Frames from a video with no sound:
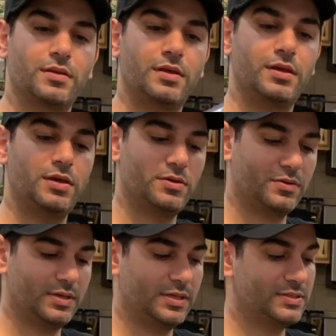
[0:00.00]
Here
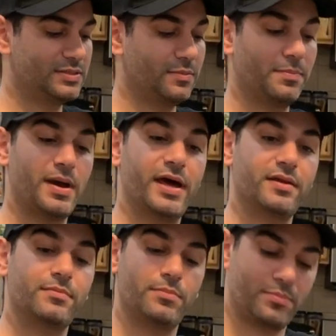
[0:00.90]
is the
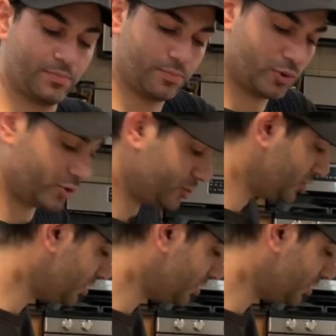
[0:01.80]
bottom portion.